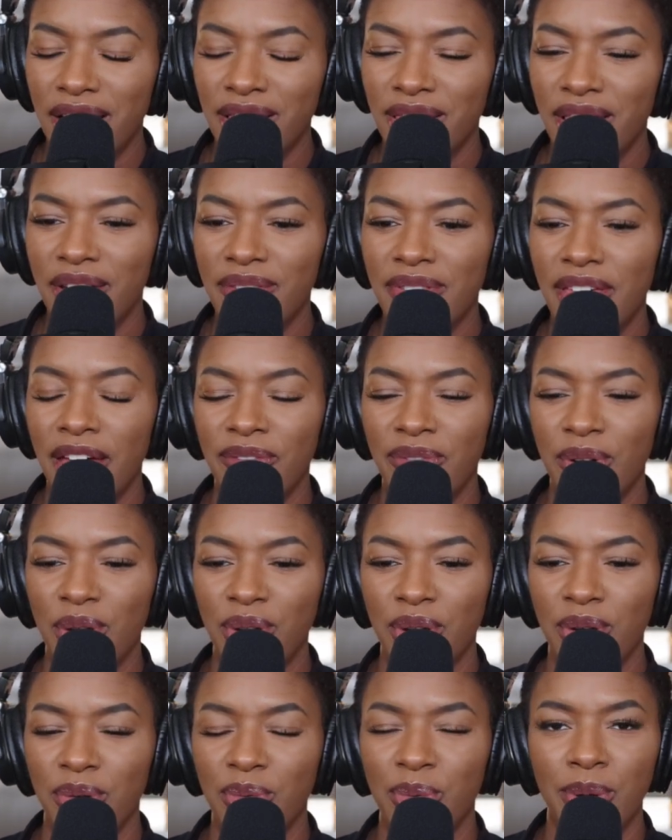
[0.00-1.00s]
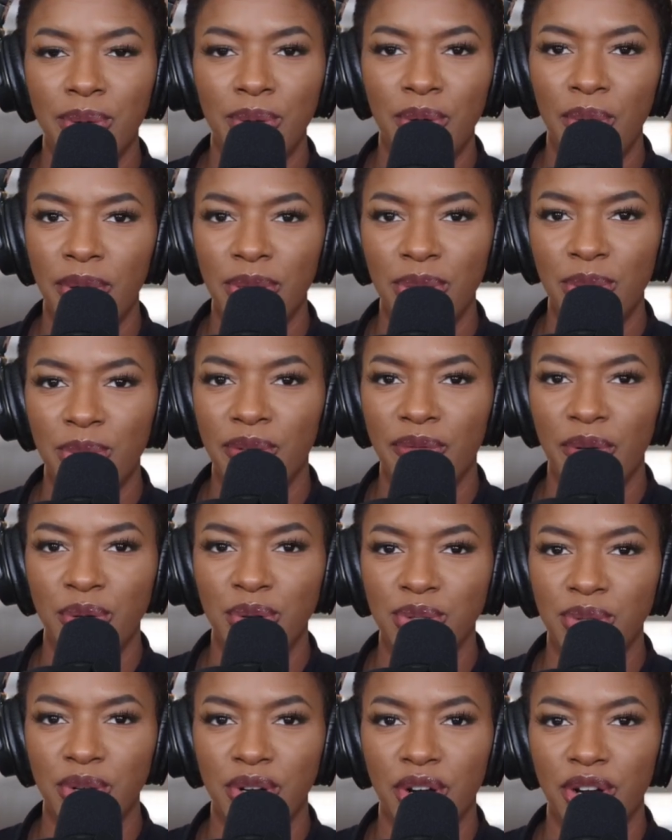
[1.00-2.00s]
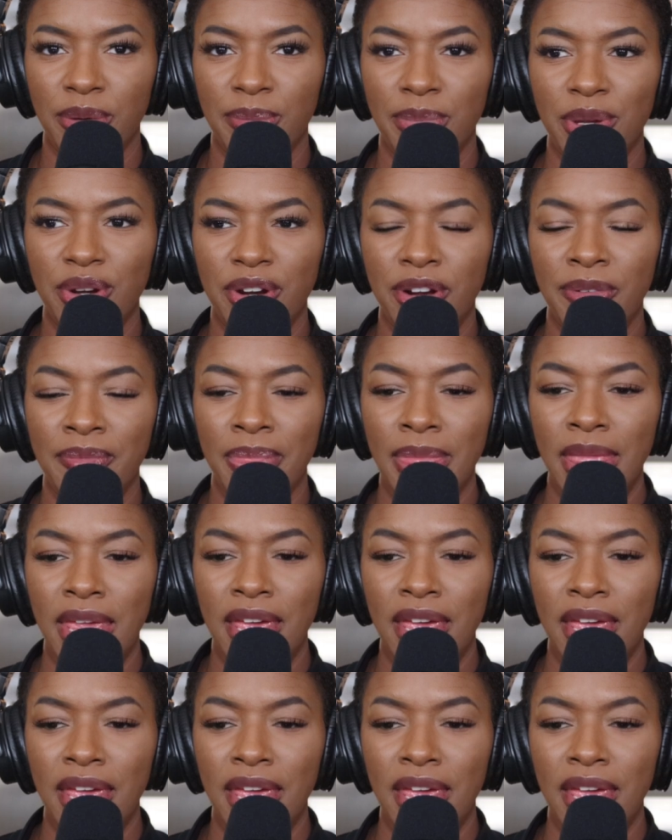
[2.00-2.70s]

I love that photo. We were going through the photos on her computer